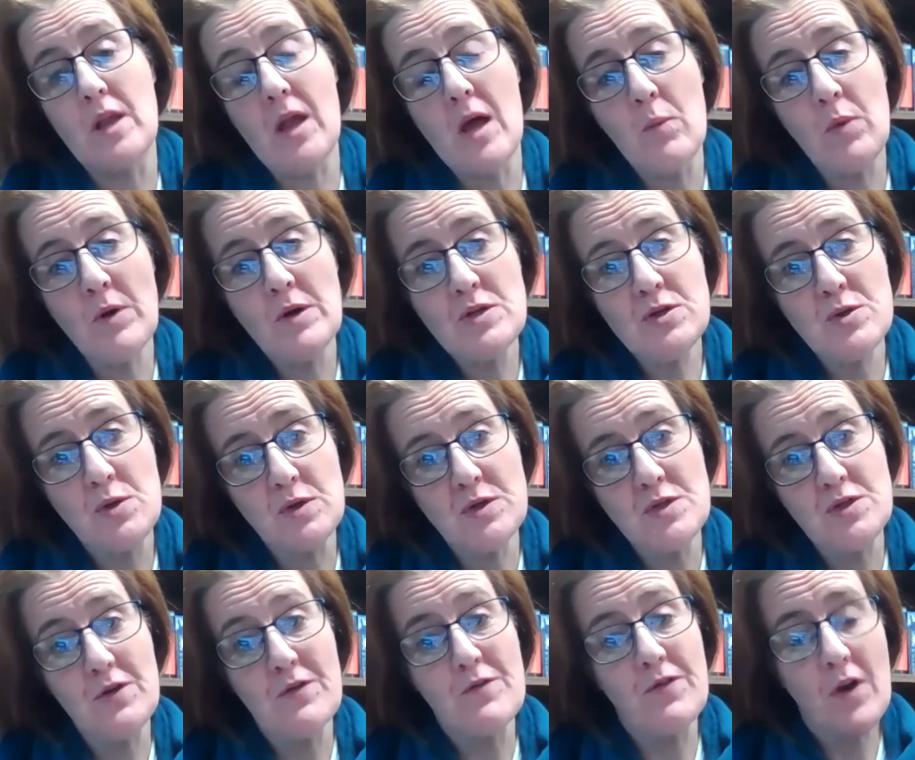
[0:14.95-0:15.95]
I want to talk
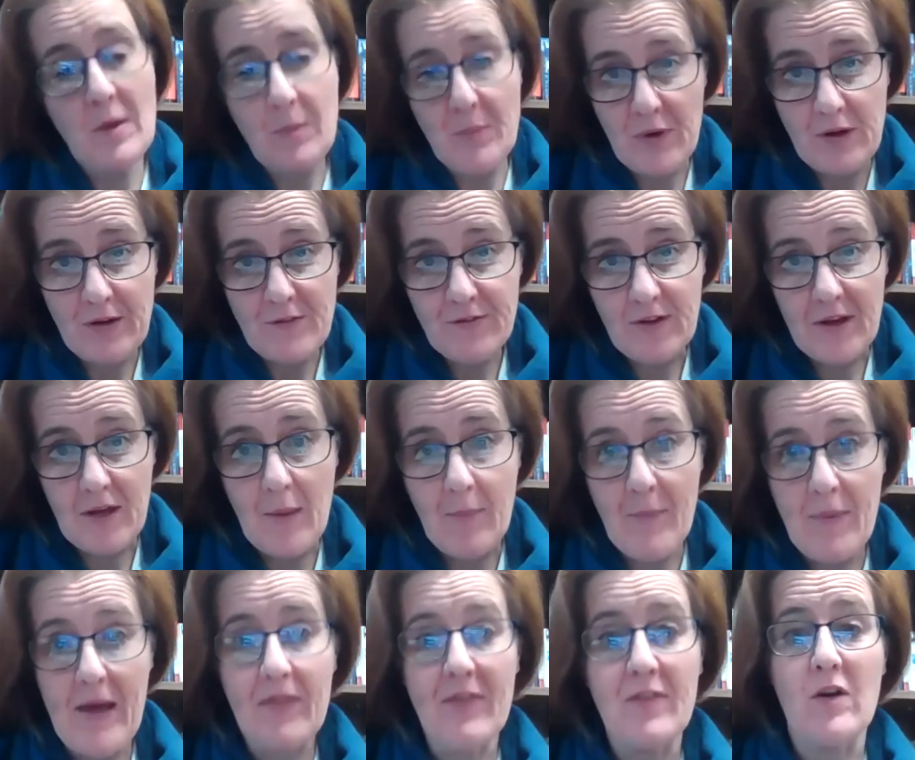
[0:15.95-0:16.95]
to you very briefly
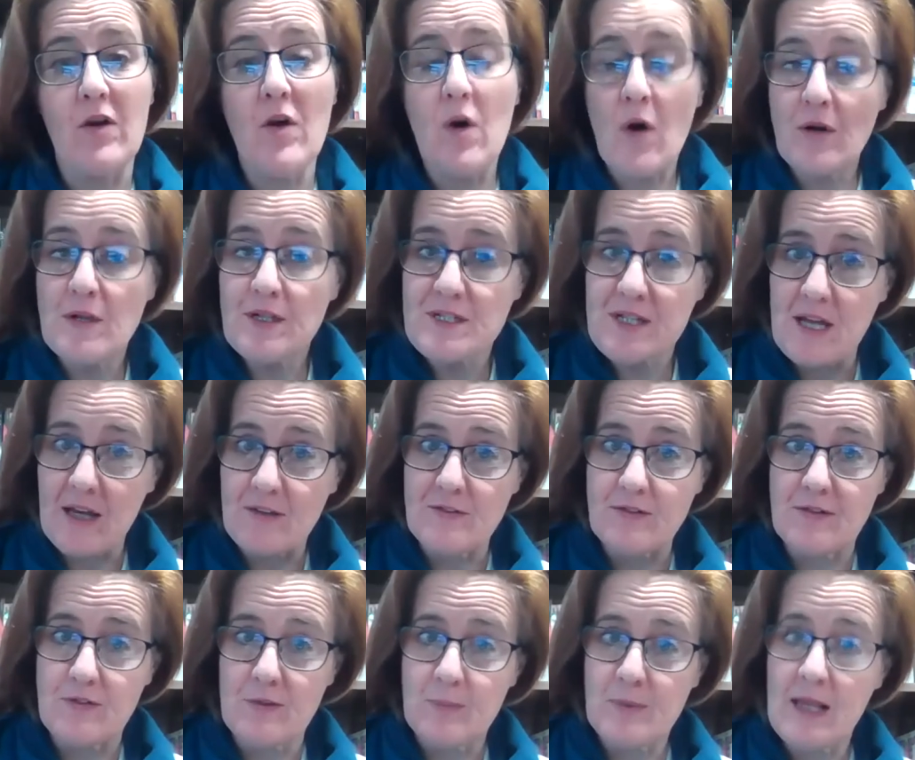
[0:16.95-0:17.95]
about the context
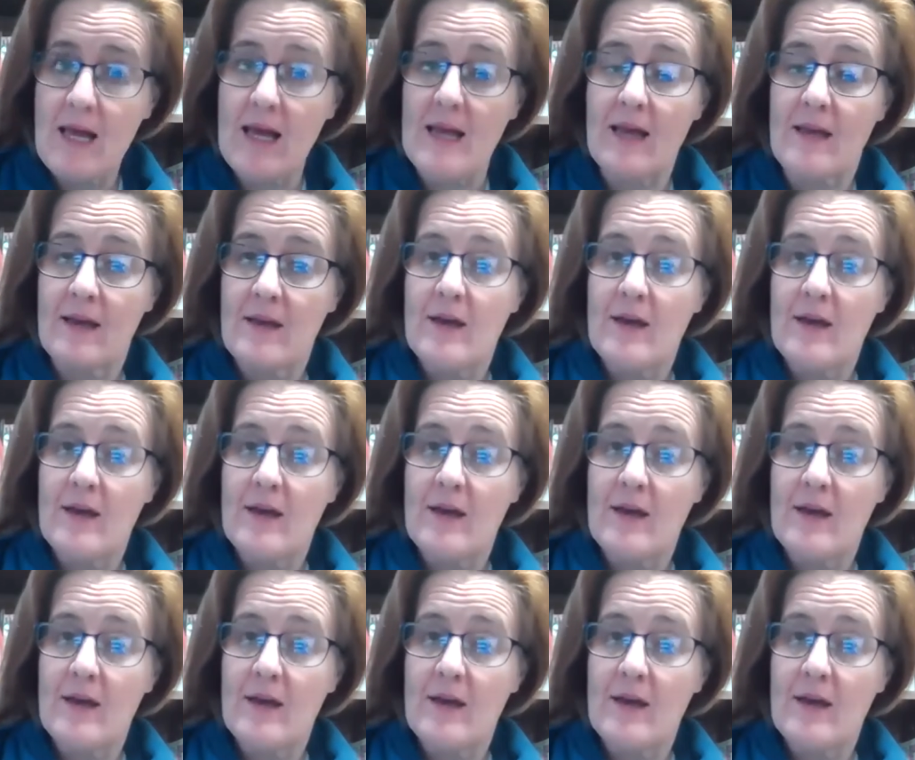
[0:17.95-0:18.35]
of the play.